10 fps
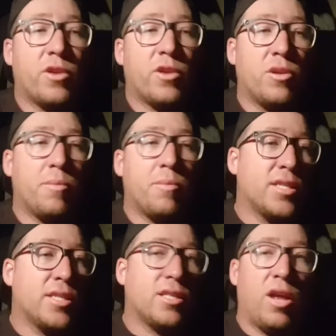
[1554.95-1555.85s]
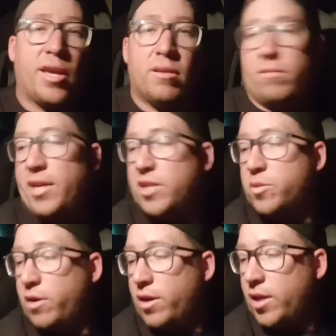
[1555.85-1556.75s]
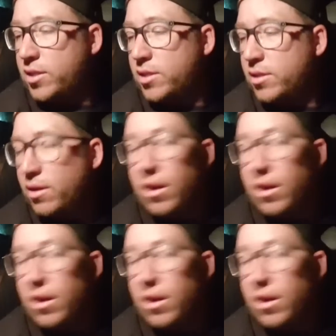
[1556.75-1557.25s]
We're good mates. Like it is what it is.